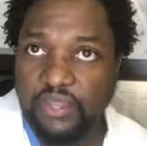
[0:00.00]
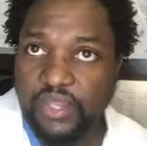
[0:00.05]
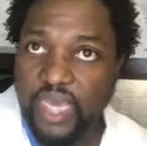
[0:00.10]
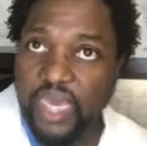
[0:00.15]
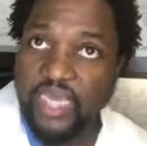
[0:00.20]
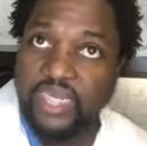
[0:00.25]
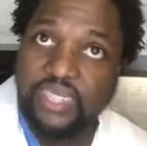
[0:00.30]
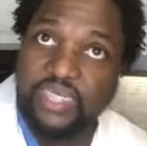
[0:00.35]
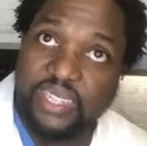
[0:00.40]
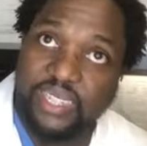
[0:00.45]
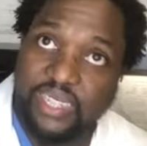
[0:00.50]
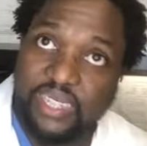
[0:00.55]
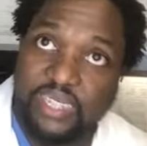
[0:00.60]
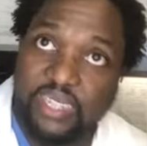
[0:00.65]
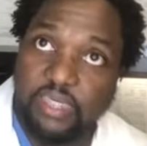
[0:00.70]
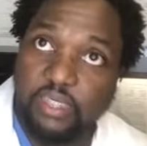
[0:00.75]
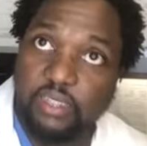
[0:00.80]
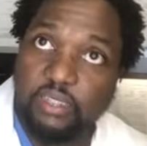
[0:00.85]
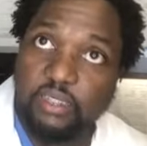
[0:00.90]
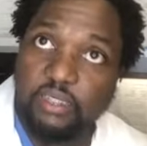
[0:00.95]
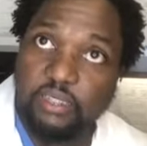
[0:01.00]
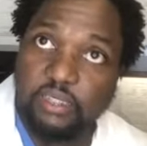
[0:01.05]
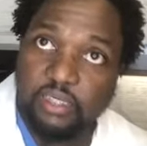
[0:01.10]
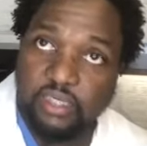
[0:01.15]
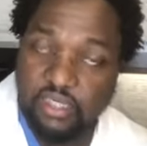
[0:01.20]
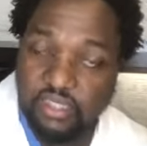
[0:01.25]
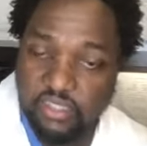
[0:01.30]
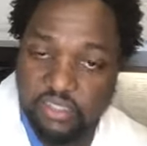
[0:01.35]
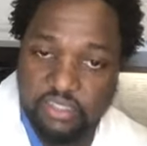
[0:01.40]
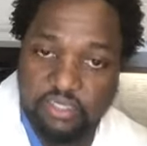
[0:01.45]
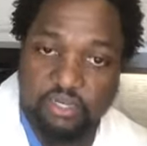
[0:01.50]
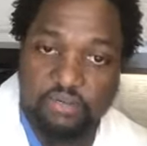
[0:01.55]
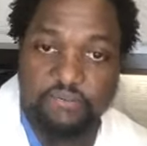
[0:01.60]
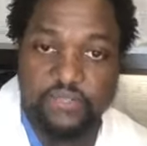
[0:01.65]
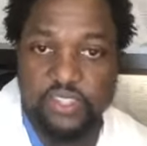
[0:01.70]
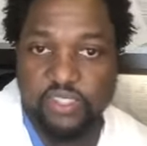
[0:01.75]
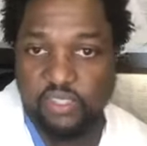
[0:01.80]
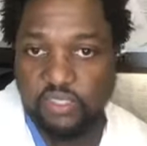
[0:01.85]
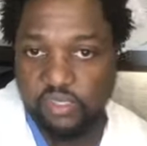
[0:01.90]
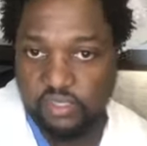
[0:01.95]
that need these
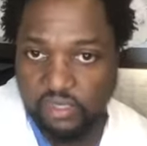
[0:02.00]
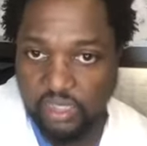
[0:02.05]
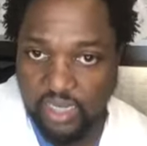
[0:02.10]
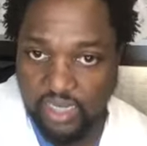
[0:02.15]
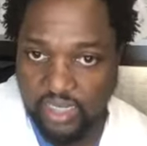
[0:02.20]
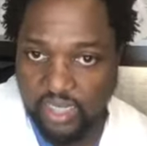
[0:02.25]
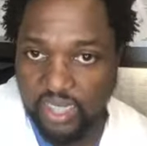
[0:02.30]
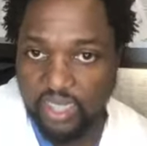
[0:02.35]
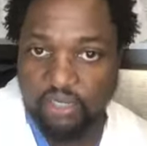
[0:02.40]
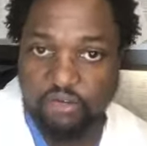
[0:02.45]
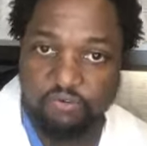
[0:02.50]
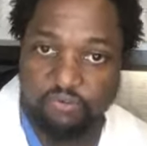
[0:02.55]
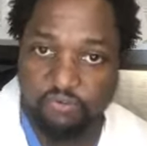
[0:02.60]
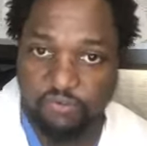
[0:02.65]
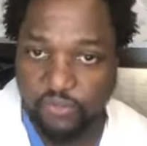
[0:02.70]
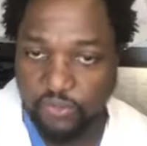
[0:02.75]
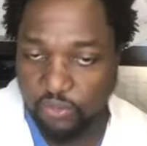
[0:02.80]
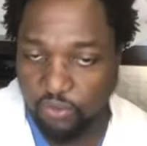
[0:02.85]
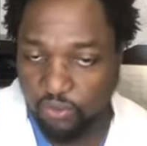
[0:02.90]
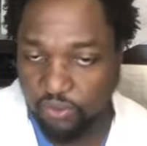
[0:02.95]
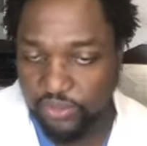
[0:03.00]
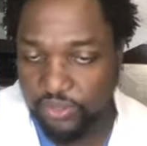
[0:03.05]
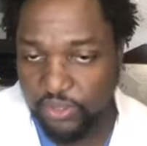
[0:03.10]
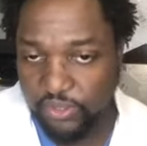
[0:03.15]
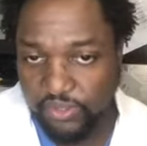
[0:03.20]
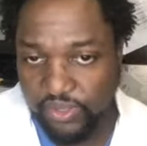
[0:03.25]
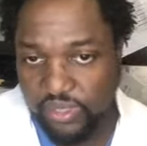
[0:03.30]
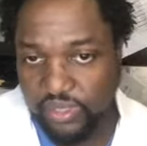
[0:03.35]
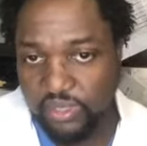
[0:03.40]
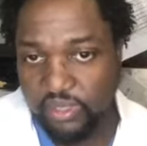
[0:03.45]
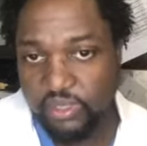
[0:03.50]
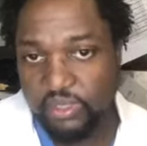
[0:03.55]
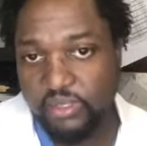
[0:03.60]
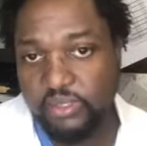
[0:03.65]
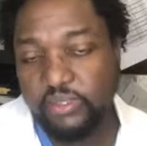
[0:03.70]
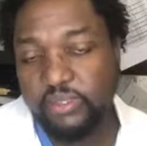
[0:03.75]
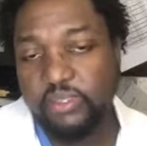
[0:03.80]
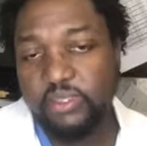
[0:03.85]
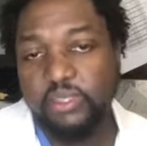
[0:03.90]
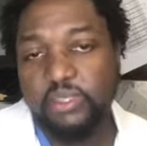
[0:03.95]
services like ankle foot
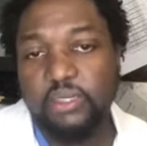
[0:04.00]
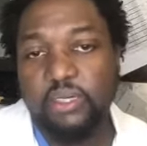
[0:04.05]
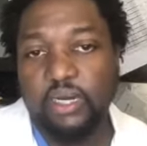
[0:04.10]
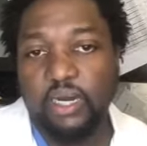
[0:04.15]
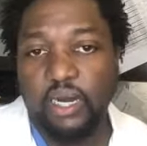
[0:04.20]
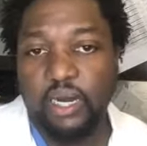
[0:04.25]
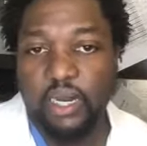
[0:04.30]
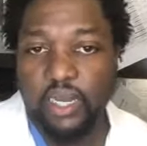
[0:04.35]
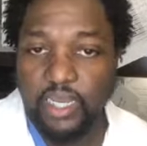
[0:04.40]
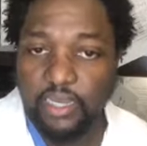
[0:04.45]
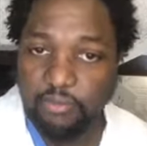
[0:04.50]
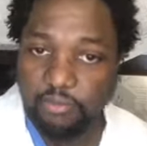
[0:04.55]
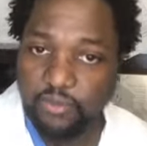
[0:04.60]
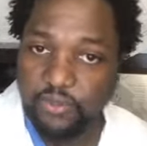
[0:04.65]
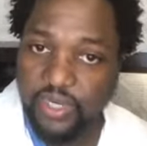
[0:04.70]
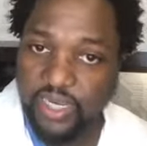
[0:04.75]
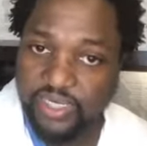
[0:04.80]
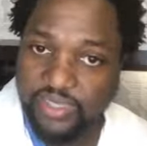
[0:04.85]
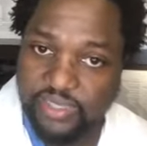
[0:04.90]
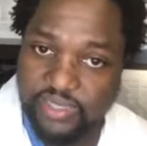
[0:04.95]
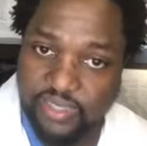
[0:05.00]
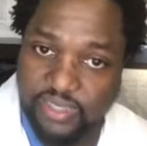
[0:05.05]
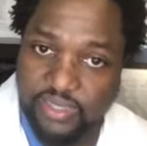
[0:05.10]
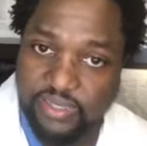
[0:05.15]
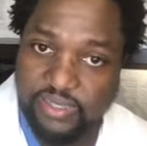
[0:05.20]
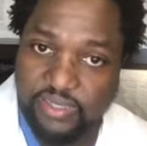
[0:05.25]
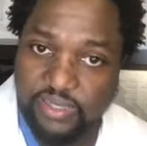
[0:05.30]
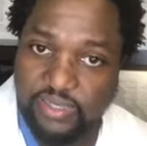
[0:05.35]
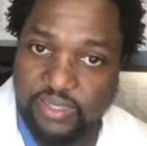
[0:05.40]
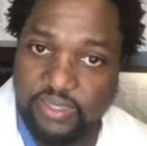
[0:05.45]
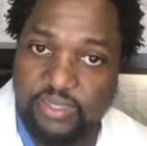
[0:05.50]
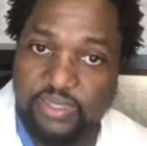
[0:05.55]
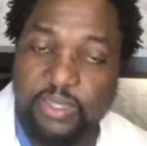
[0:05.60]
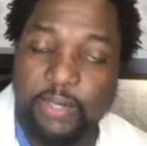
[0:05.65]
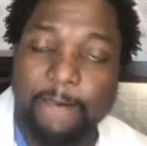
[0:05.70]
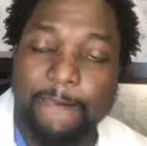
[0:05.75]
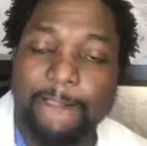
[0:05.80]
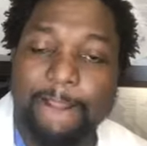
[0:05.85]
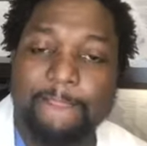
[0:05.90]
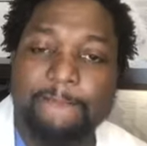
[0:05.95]
orthoses and prostheses.
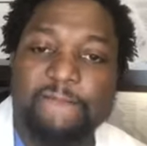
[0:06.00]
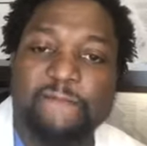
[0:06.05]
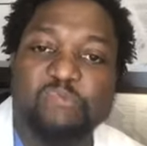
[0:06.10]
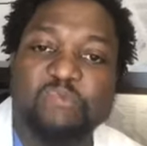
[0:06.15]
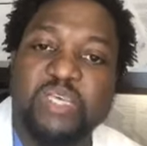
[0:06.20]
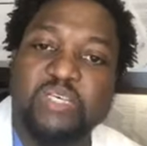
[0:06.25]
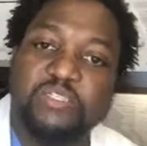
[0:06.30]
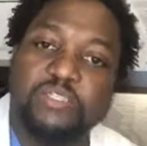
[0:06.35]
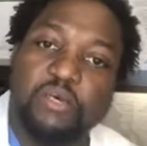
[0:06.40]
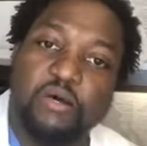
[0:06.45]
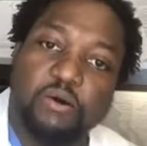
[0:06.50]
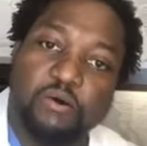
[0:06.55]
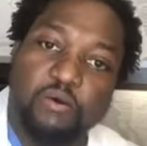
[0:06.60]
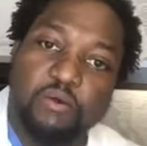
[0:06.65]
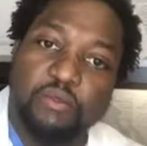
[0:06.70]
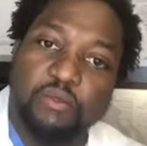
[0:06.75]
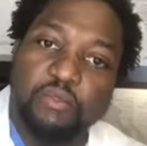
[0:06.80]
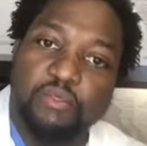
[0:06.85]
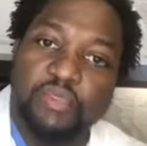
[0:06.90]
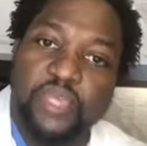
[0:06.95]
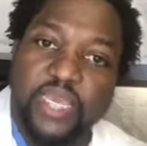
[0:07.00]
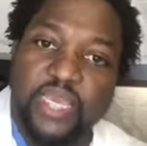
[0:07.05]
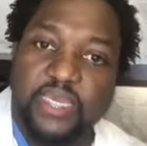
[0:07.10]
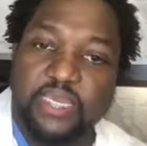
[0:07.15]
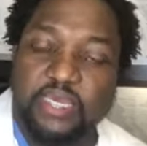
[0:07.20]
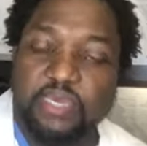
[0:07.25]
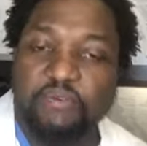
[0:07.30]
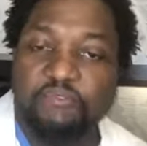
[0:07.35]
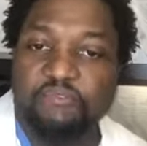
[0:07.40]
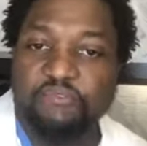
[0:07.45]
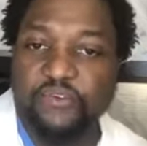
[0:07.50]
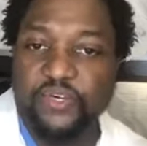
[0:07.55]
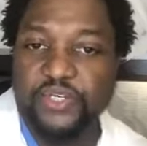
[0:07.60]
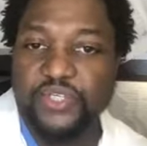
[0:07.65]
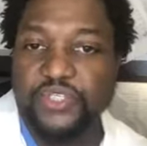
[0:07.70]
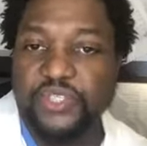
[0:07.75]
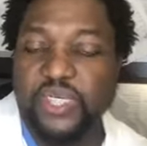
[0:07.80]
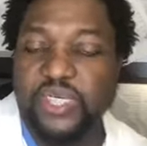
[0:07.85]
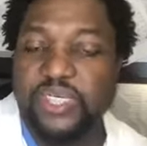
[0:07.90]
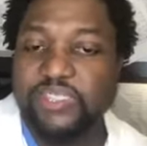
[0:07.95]
So they can
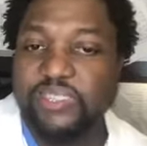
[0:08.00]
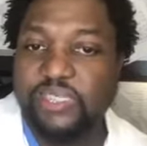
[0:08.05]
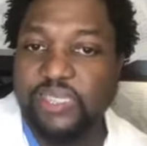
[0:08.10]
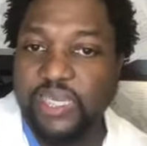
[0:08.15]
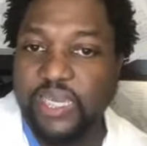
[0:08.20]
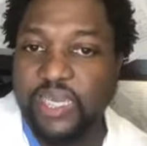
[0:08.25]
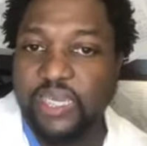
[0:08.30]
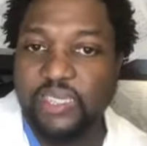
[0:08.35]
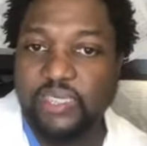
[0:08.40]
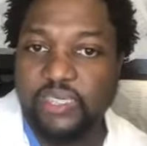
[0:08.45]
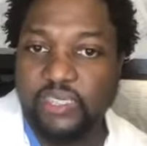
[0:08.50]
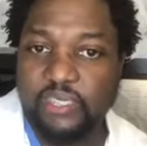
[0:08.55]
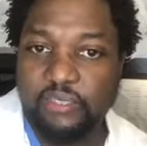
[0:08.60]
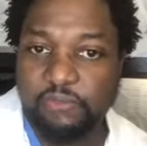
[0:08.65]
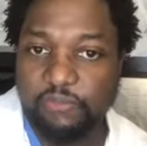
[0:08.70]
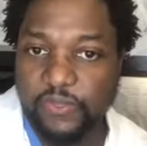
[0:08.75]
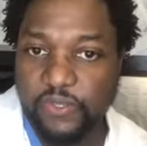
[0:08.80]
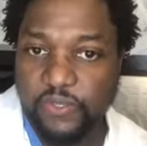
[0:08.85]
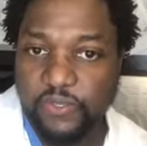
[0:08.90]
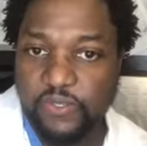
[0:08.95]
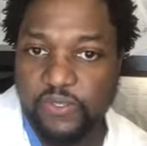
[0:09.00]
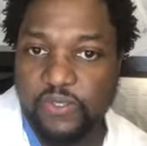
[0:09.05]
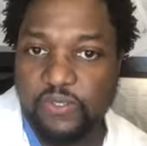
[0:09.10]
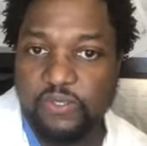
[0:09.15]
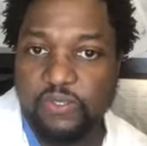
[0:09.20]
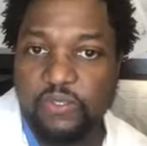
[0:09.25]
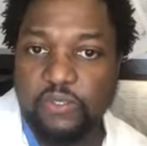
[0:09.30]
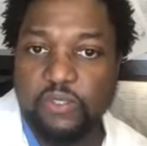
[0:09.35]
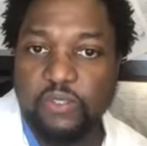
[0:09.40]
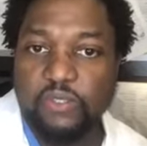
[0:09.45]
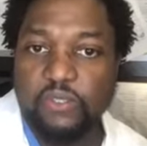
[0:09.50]
function as gatekeepers